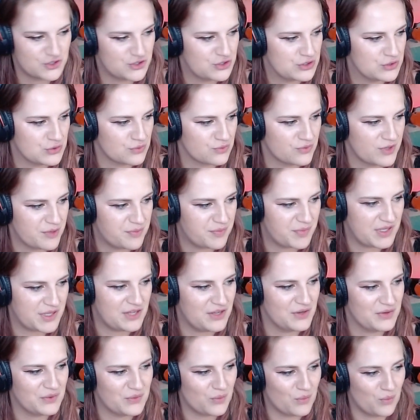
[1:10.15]
Drip
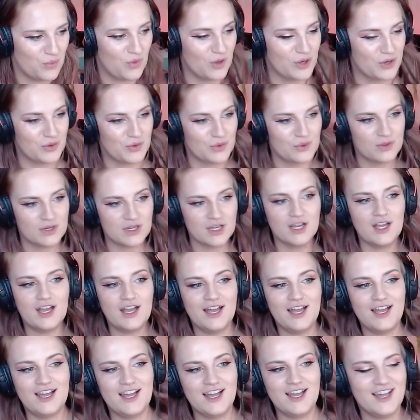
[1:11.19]
you woo.
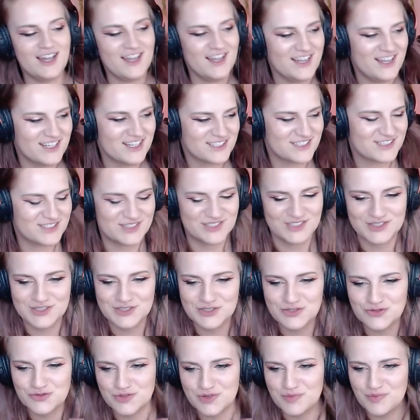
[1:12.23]
Some
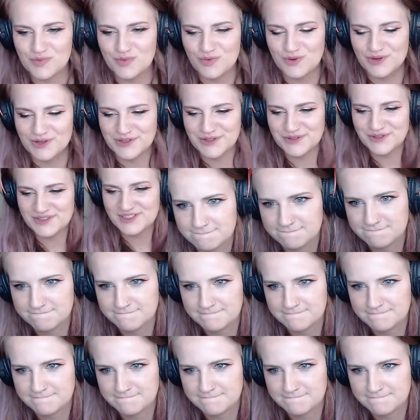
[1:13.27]
drip woo.